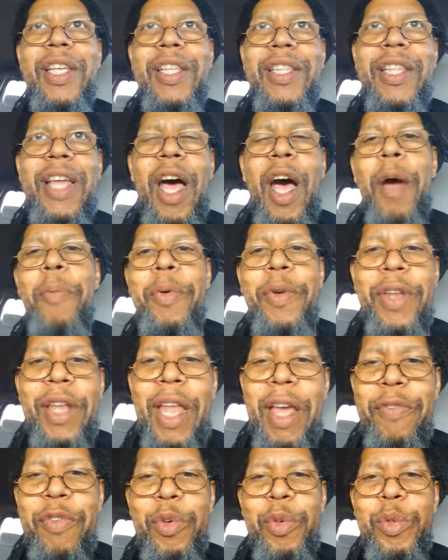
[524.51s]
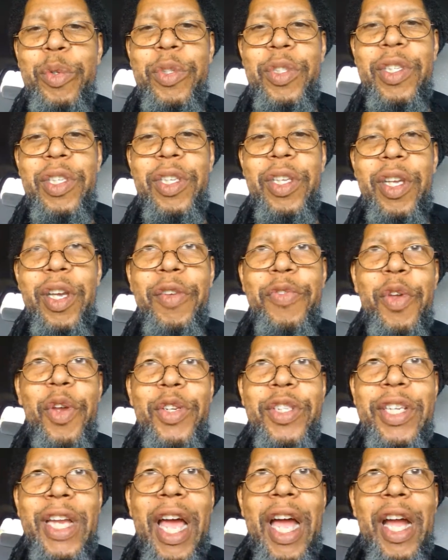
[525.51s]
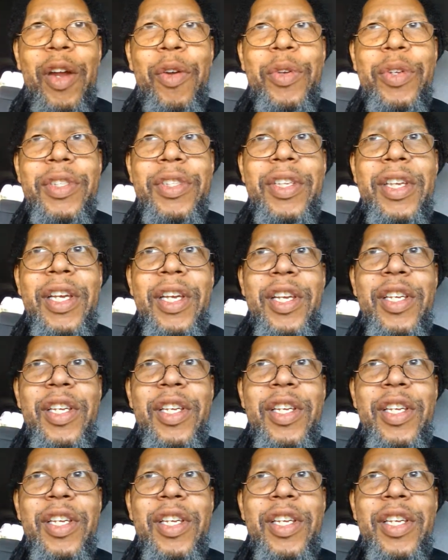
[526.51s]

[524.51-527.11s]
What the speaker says: the upper levels of your chakras.